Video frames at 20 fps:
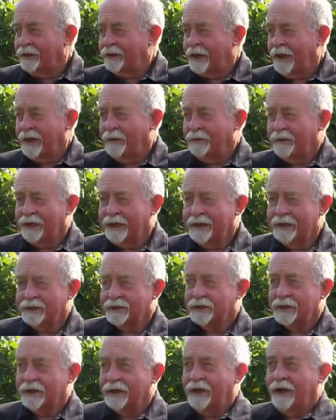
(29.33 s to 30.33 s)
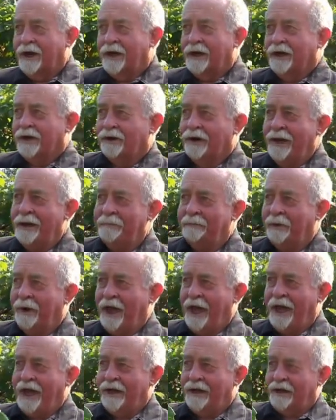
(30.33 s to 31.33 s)
Okay, we're gonna, on a grape
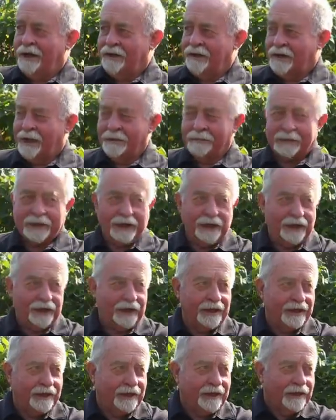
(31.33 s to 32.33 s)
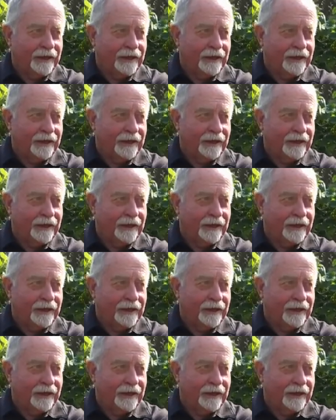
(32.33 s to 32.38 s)
plant, typically